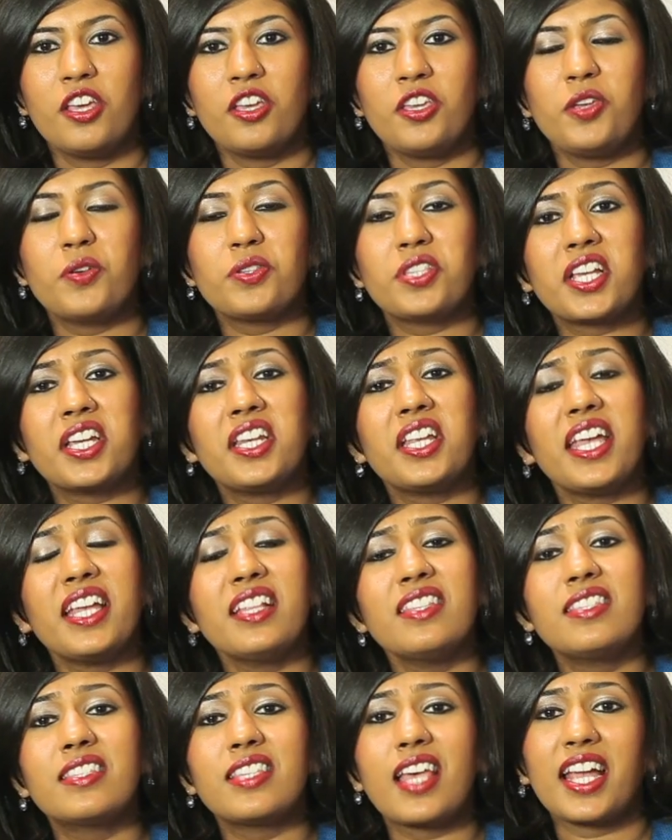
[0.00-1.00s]
Using an
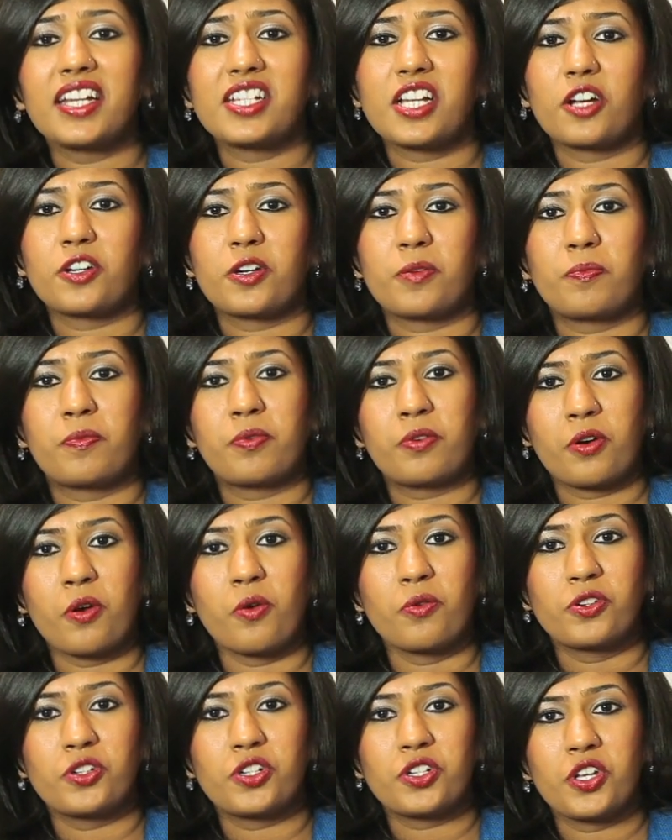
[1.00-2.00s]
inside-out
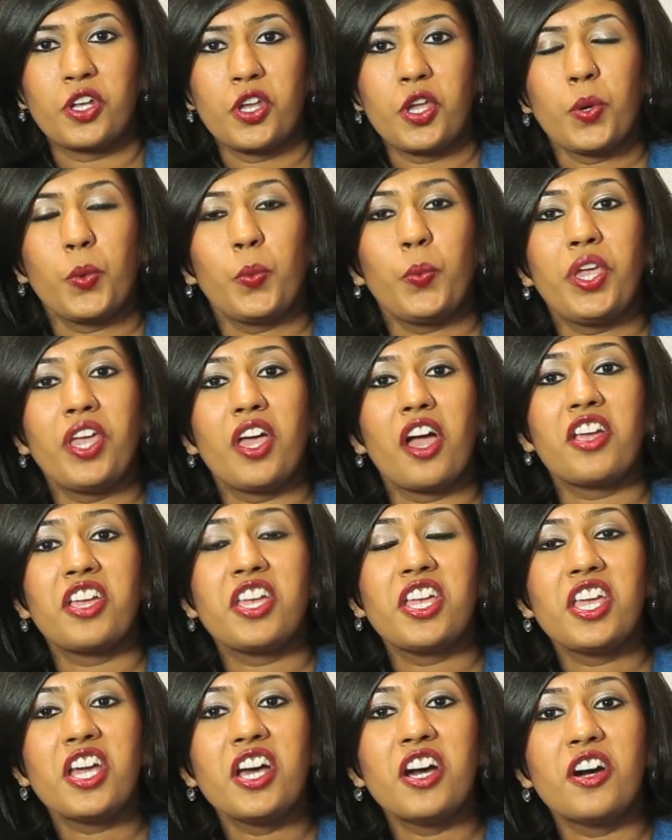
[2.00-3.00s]
approach, we are
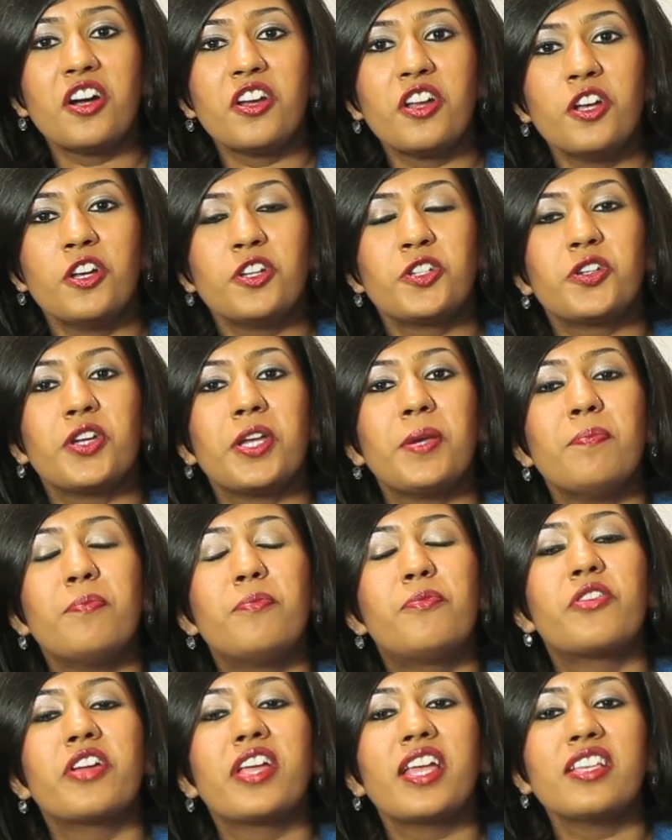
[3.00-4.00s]
here to
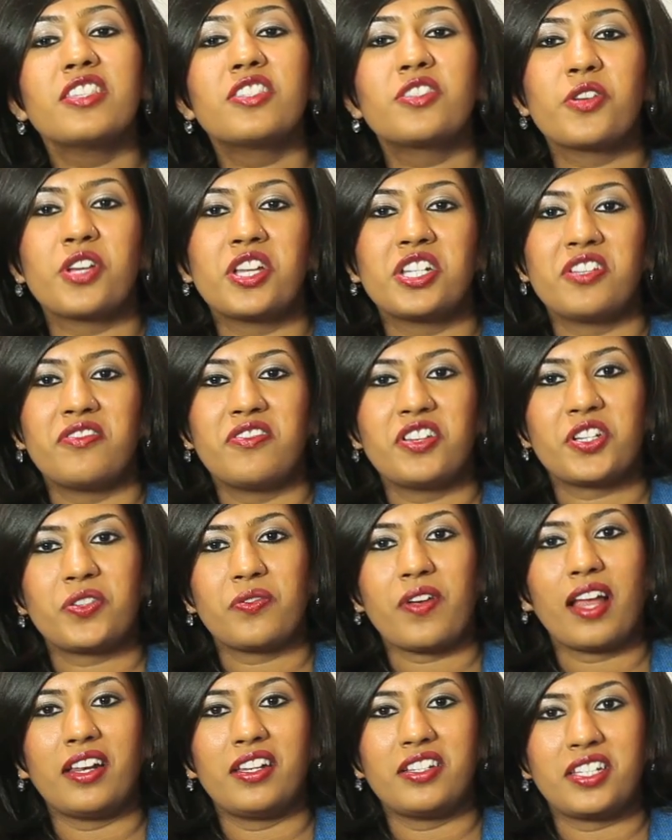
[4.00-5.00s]
embrace your
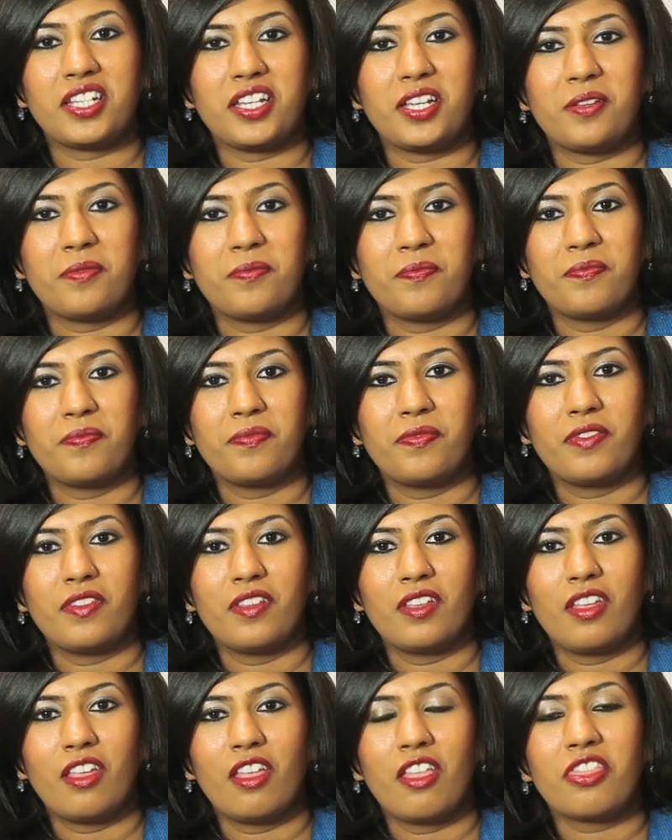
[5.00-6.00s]
individuality.
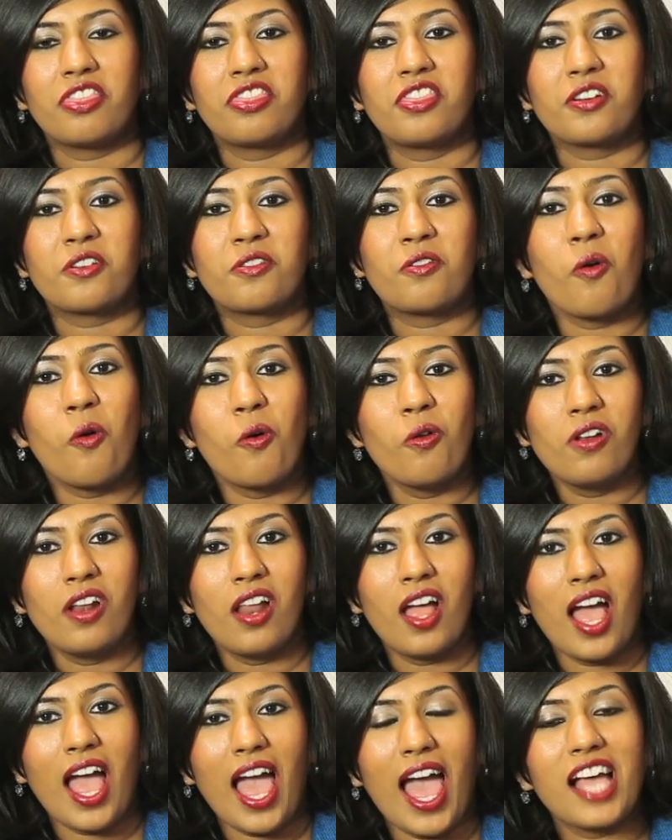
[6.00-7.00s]
The goal
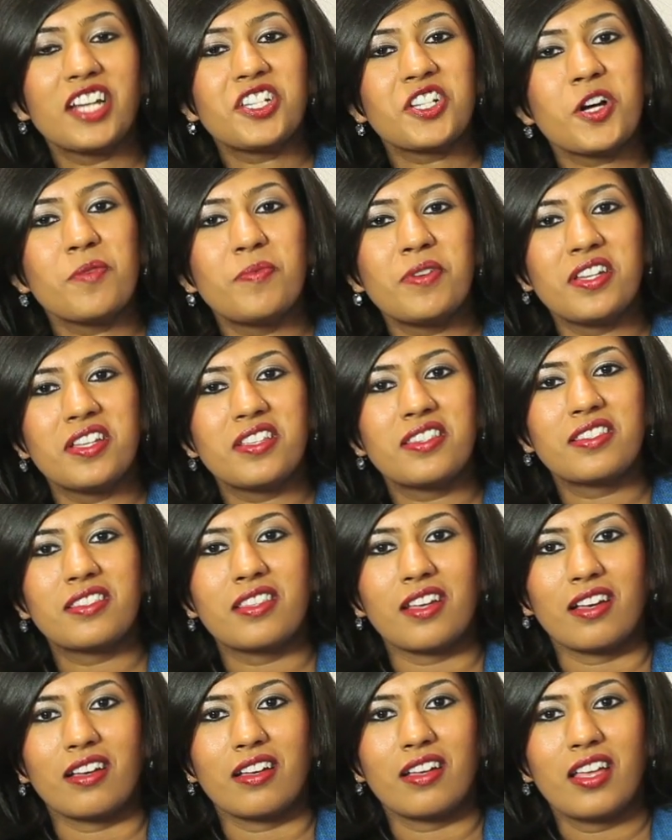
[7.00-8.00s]
at
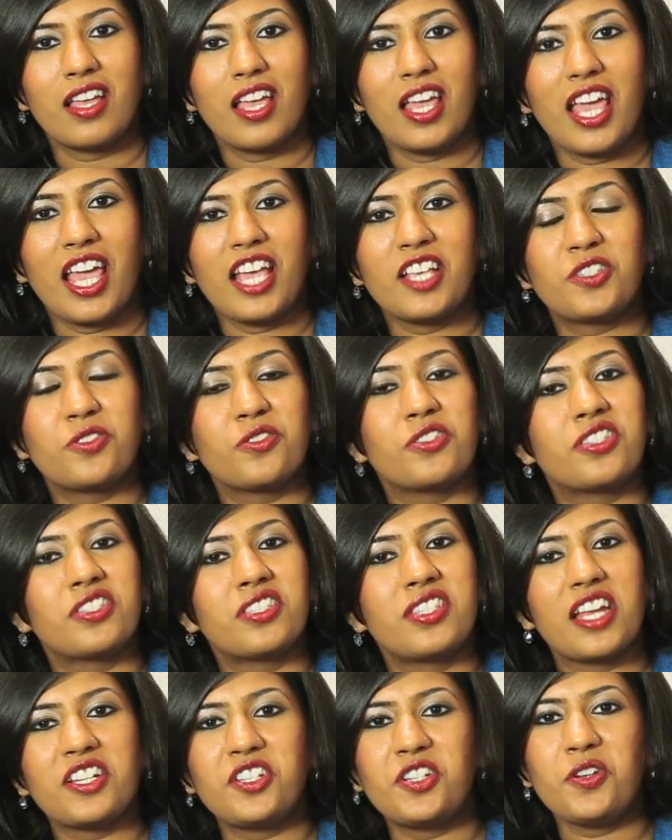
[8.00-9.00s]
Urbanista is to
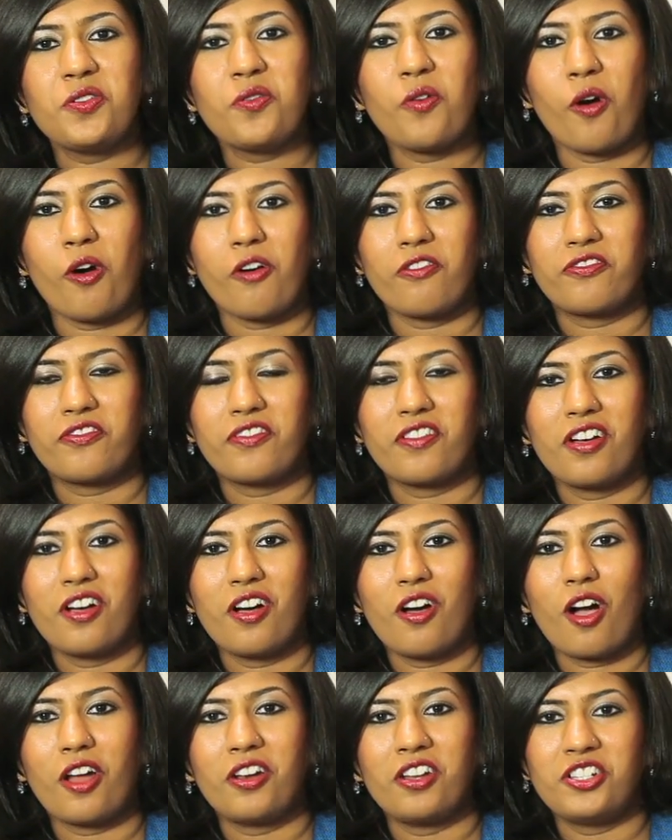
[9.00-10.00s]
set you off
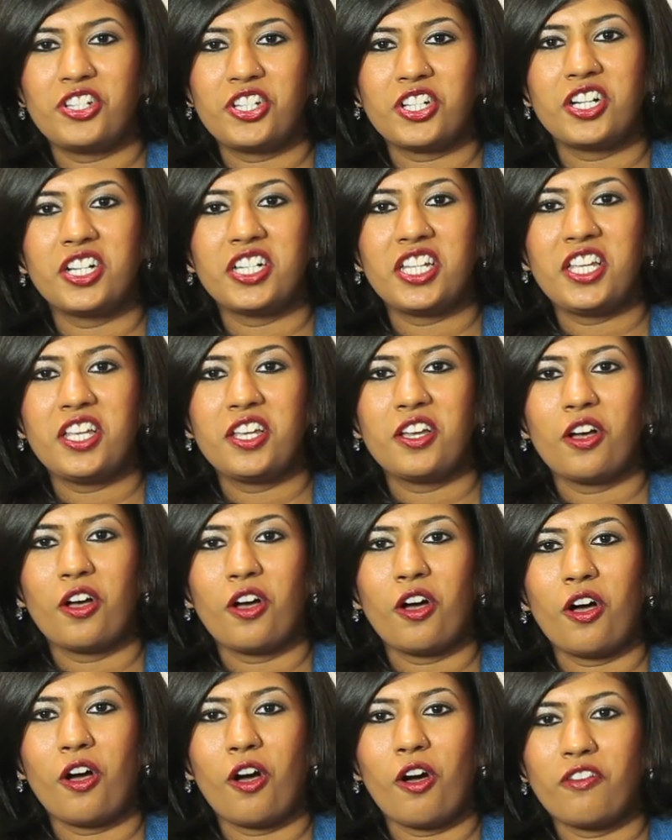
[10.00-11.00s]
on a journey
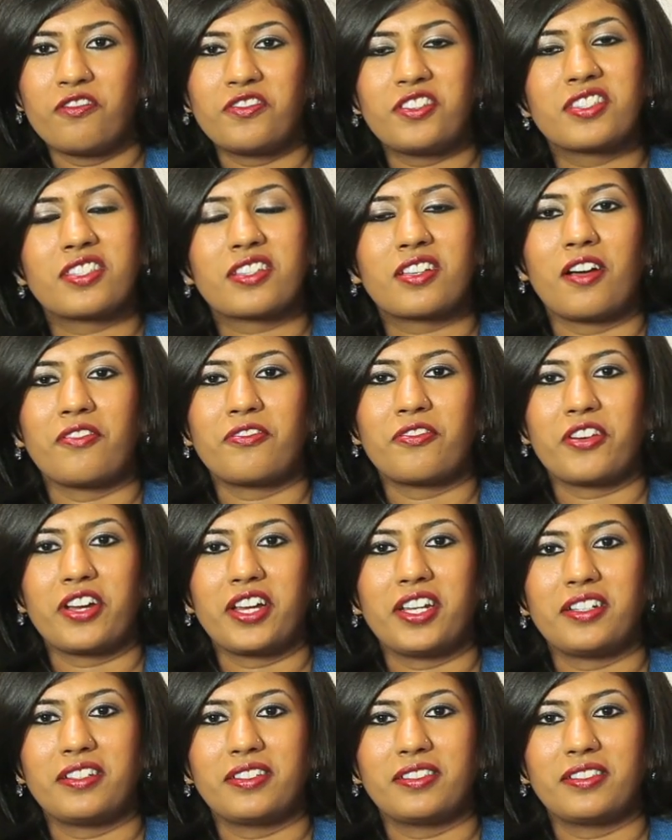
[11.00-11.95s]
of discovery.